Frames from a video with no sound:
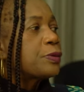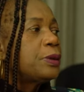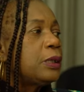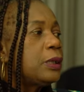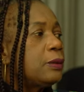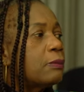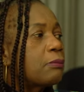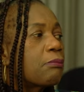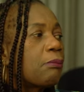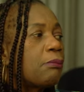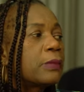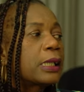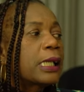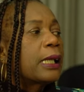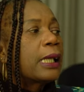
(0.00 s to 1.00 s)
we
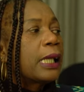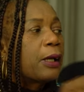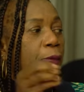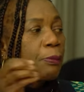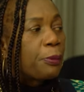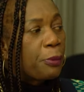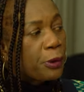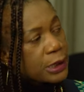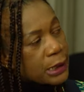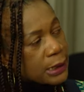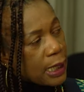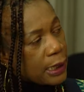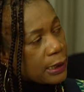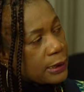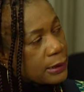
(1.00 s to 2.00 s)
can help both
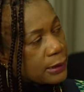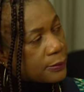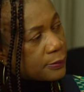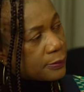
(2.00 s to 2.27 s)
sides.